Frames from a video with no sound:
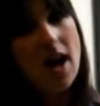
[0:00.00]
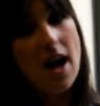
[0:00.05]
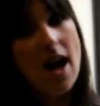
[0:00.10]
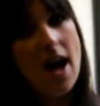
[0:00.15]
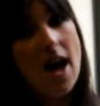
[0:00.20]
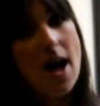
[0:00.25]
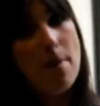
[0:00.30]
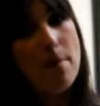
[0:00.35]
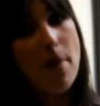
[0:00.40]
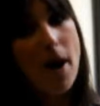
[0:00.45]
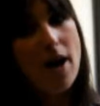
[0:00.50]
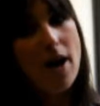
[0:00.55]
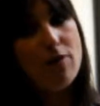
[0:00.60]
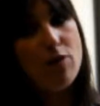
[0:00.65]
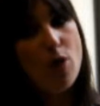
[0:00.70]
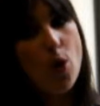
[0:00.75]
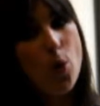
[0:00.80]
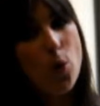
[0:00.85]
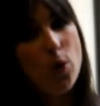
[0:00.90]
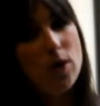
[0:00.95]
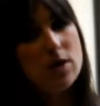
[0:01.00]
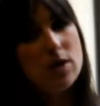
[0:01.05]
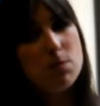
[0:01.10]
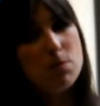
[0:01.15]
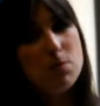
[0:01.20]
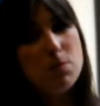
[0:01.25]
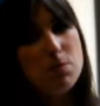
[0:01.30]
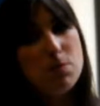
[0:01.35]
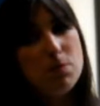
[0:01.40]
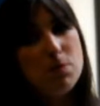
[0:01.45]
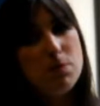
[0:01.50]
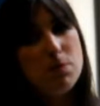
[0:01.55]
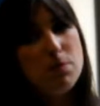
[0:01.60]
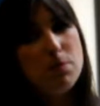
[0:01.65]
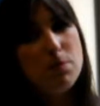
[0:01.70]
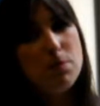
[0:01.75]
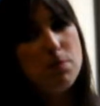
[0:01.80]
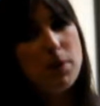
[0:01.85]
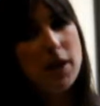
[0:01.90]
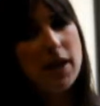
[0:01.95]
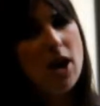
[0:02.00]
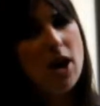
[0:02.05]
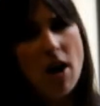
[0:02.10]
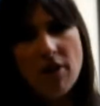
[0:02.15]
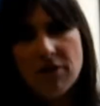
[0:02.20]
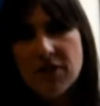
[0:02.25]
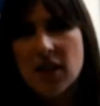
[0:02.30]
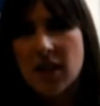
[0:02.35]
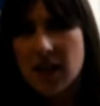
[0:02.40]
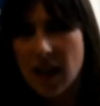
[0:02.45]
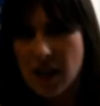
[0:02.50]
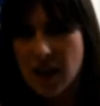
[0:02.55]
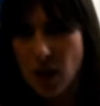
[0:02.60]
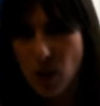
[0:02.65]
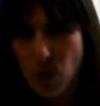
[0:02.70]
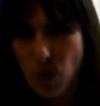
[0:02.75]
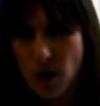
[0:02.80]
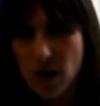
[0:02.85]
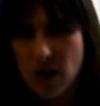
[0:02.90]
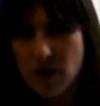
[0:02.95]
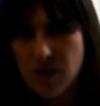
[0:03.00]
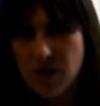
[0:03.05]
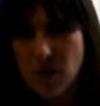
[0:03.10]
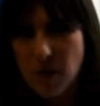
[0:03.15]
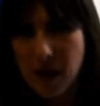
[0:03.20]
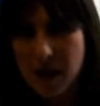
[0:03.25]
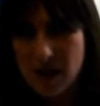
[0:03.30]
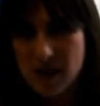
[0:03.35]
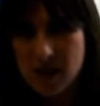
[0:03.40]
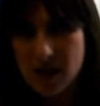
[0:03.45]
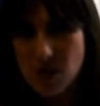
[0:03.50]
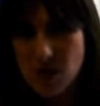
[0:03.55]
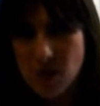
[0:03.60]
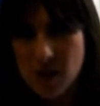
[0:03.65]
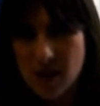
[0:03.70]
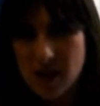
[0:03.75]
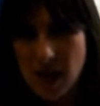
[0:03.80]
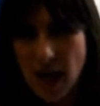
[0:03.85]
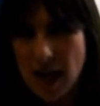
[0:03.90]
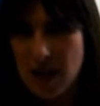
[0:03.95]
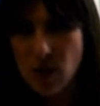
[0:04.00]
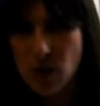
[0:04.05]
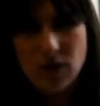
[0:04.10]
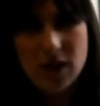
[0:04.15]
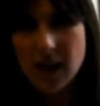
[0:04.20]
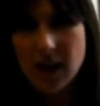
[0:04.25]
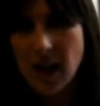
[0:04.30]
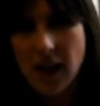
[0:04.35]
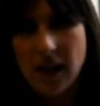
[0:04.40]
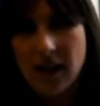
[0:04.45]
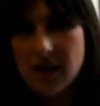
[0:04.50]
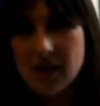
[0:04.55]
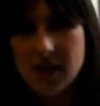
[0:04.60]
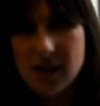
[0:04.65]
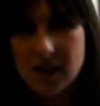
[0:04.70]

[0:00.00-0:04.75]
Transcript: I've always been confident that they worked for my customers. I don't think I could